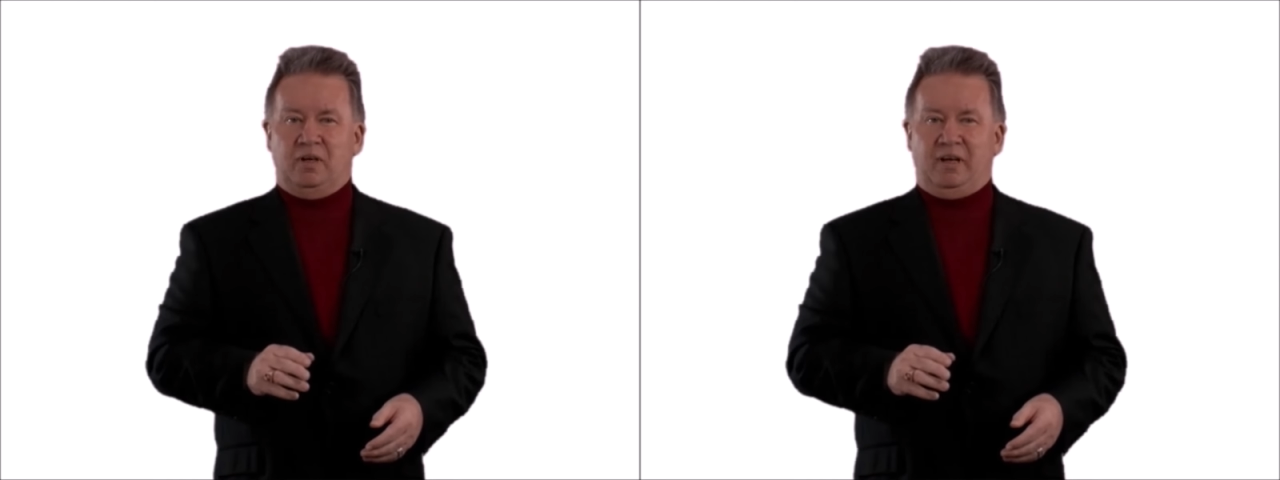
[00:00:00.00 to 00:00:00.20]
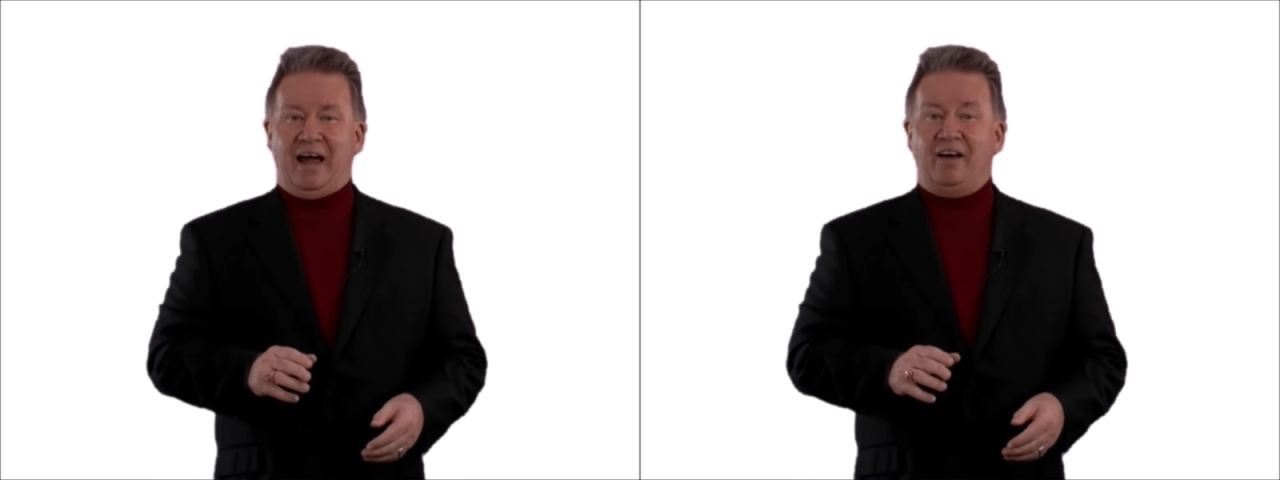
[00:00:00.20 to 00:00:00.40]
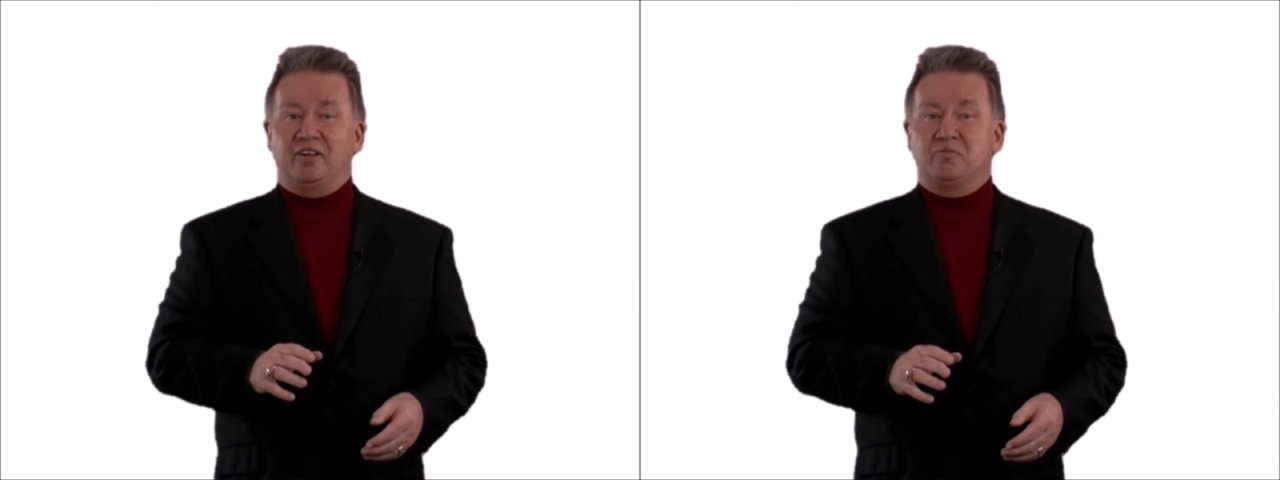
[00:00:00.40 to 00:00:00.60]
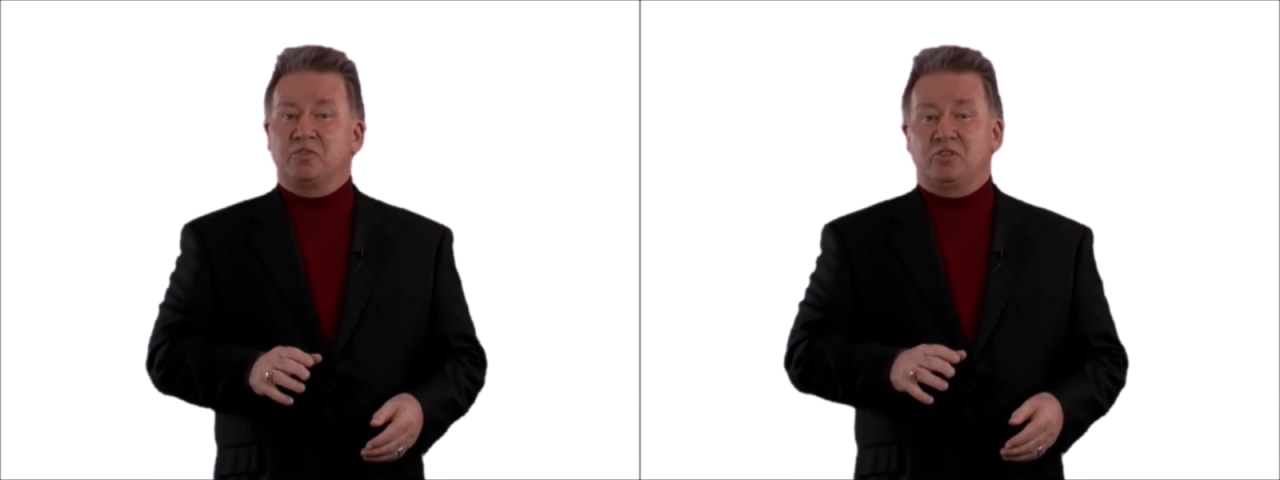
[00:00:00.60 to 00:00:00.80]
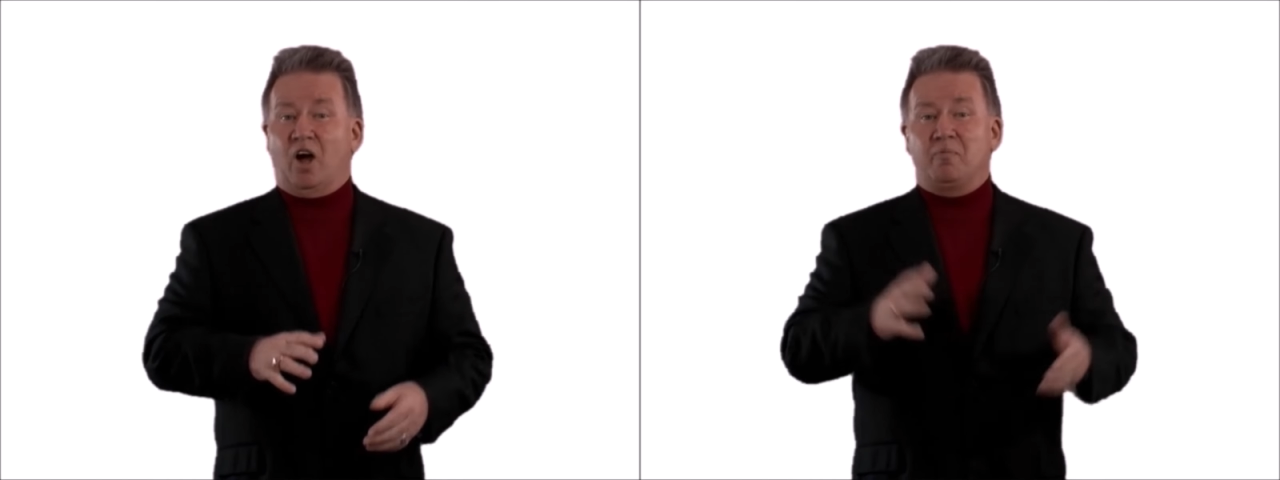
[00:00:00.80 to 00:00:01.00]
Allow them
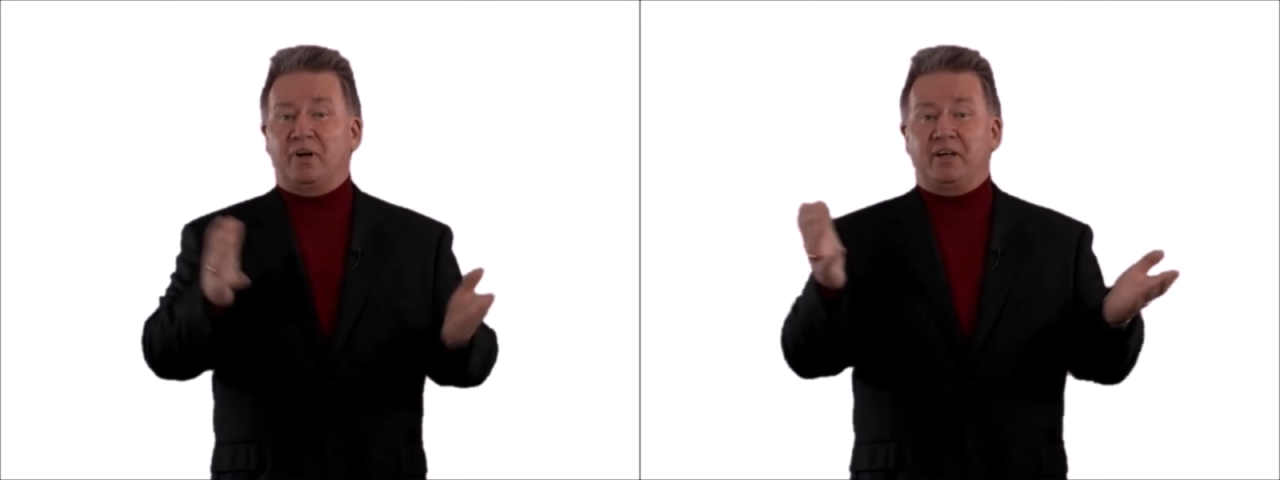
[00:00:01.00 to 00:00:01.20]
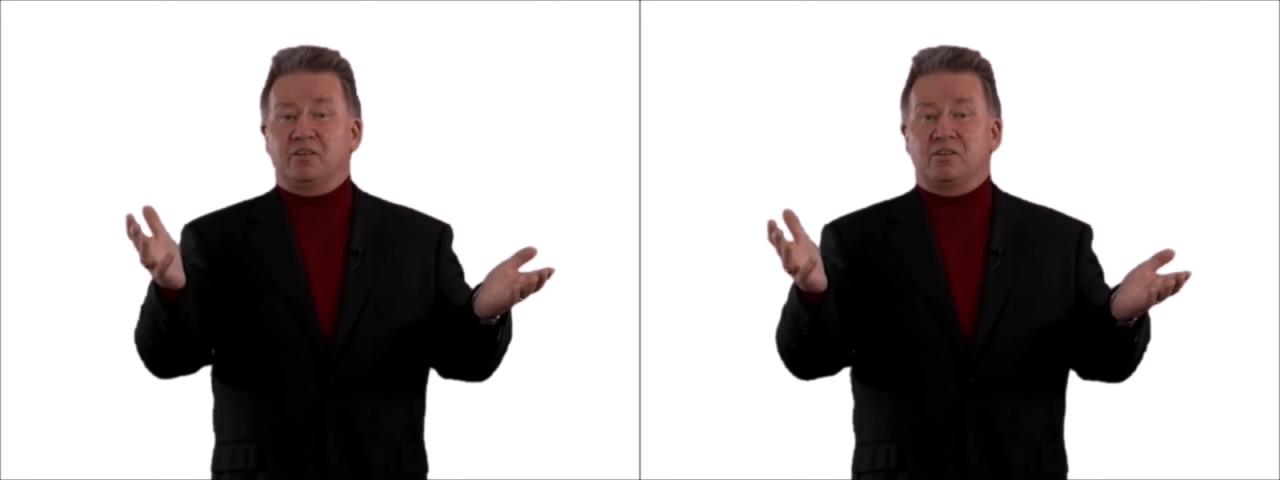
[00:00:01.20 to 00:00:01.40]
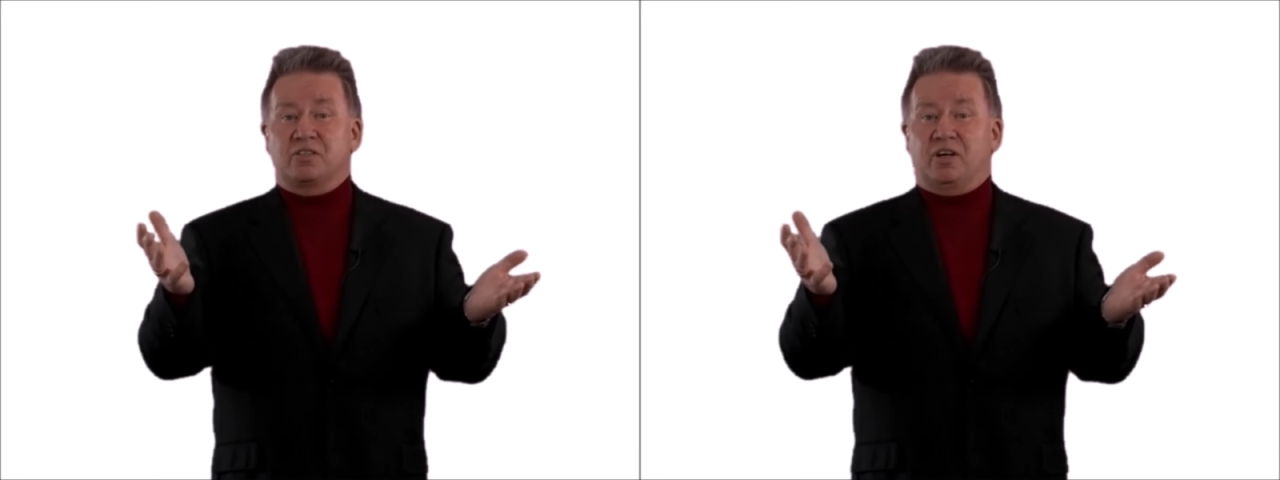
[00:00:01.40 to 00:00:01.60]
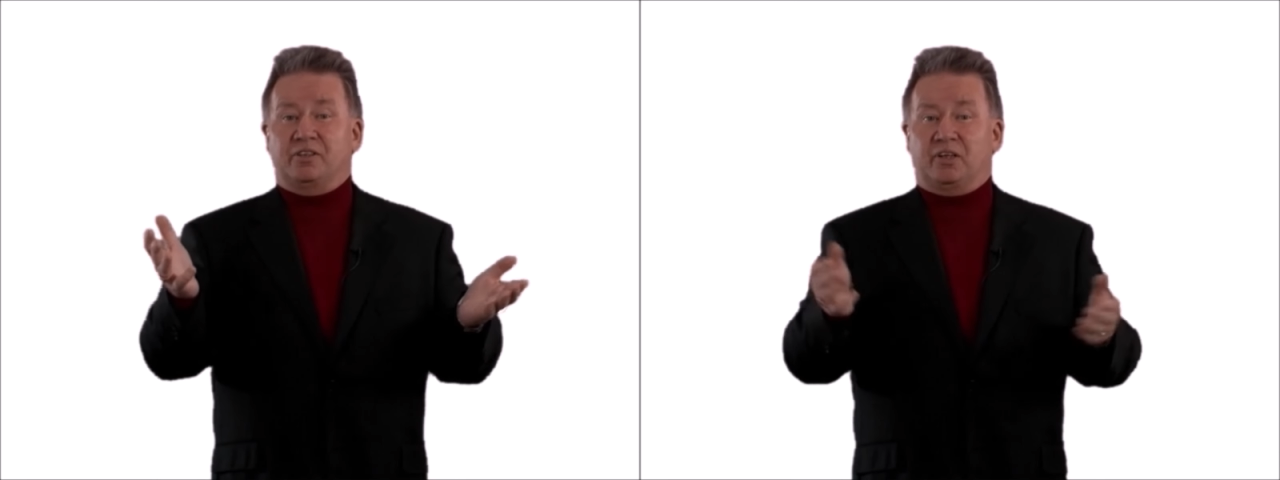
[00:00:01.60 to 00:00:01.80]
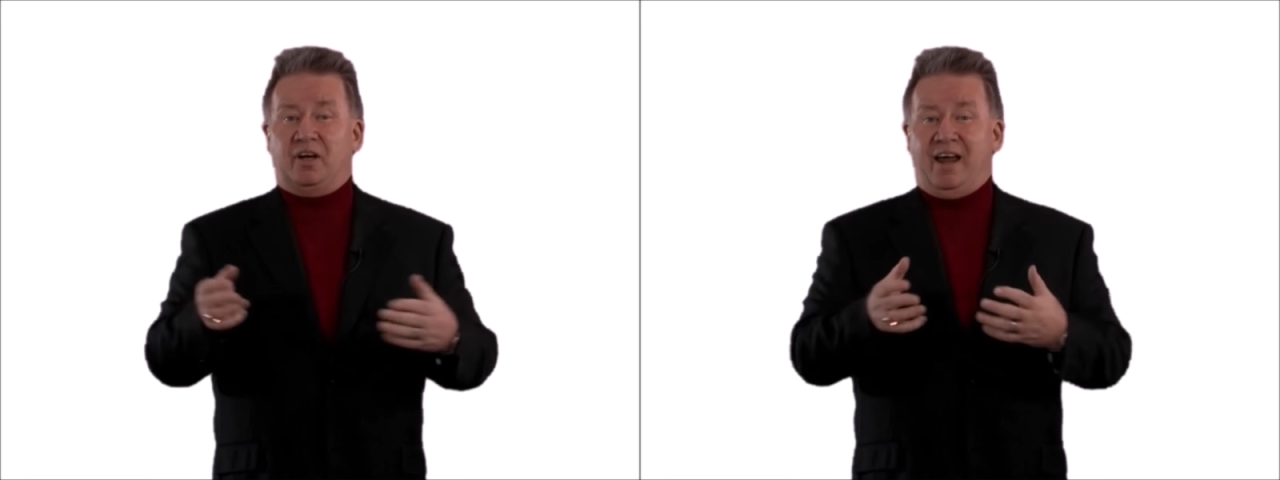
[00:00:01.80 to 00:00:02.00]
to dominate the
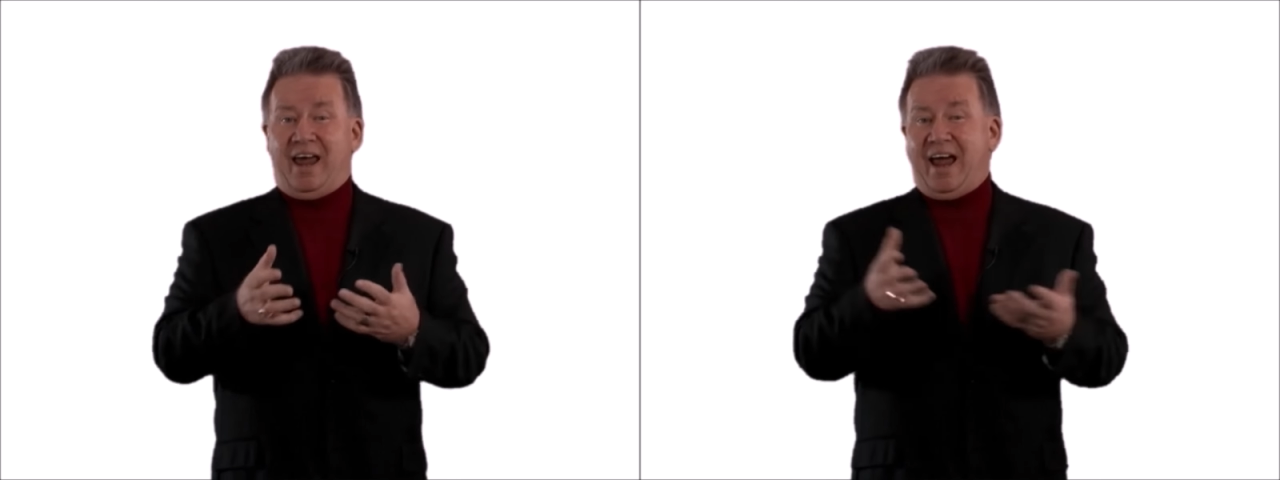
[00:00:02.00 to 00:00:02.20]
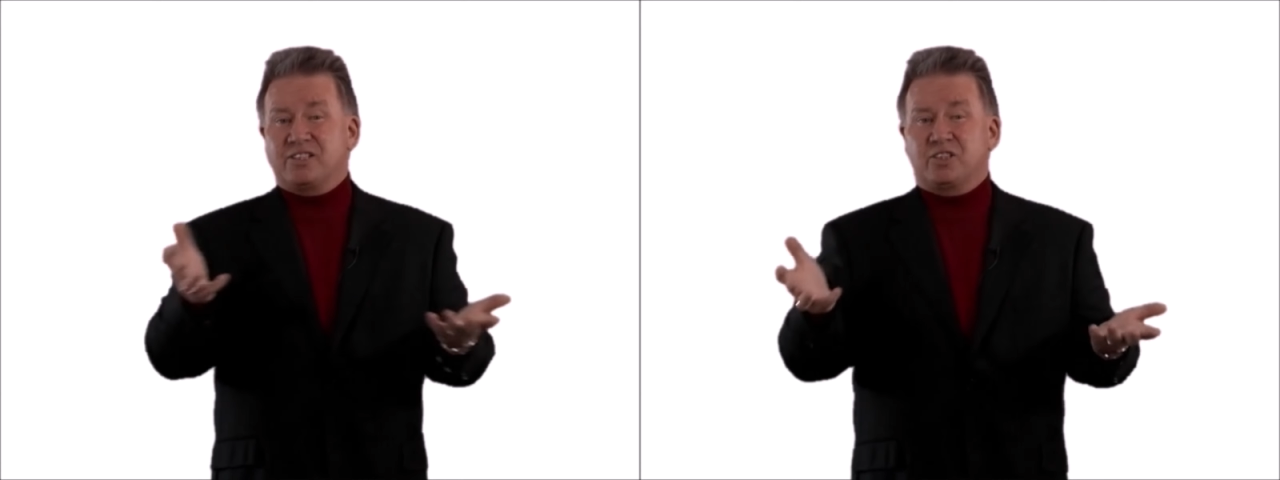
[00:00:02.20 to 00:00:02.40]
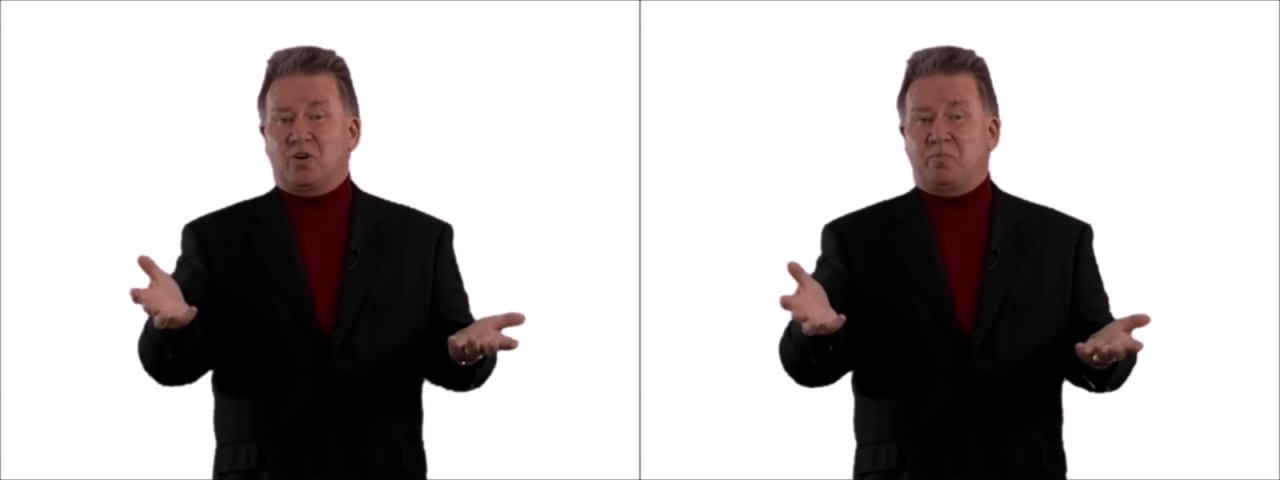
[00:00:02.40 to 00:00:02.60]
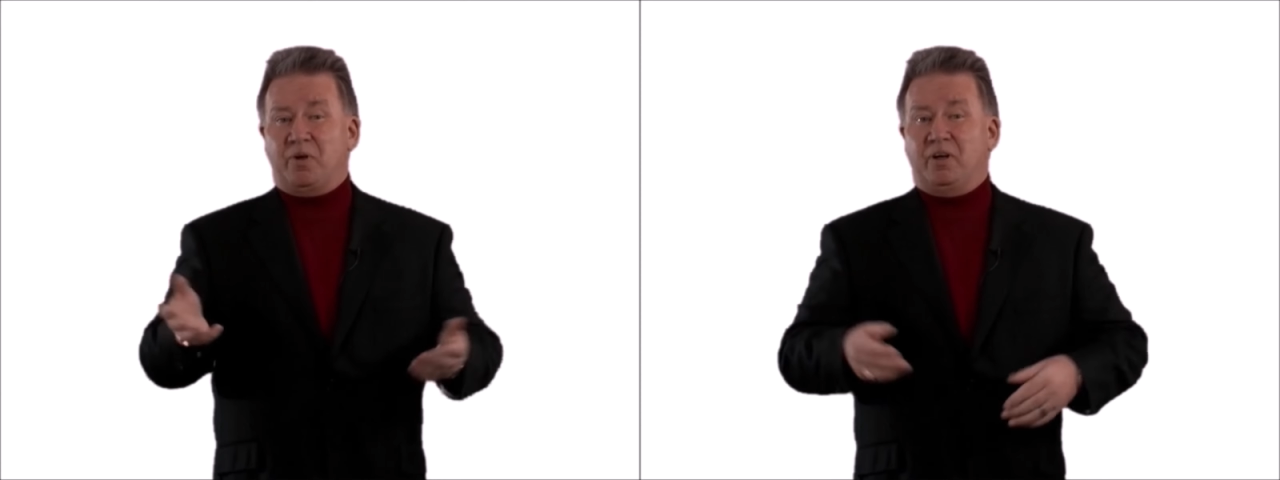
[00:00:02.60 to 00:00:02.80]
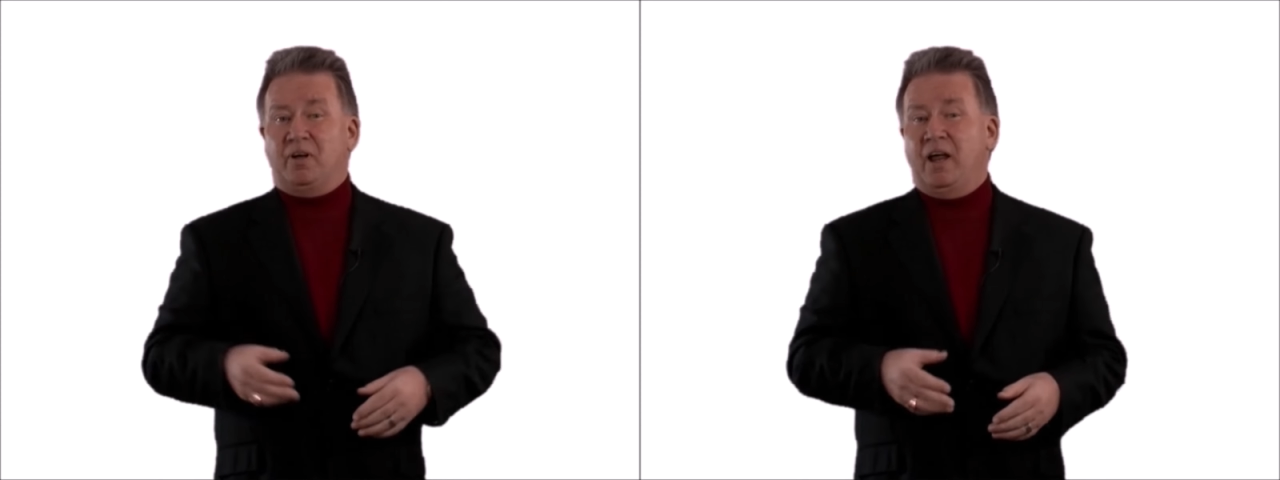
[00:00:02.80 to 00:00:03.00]
discussion, ask their
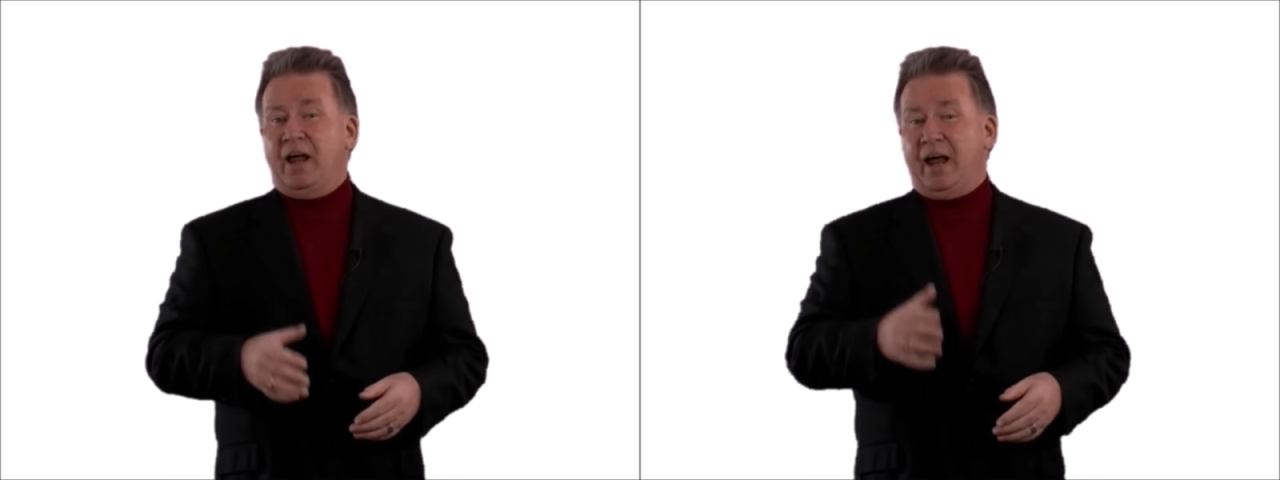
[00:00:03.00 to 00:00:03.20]
opinion,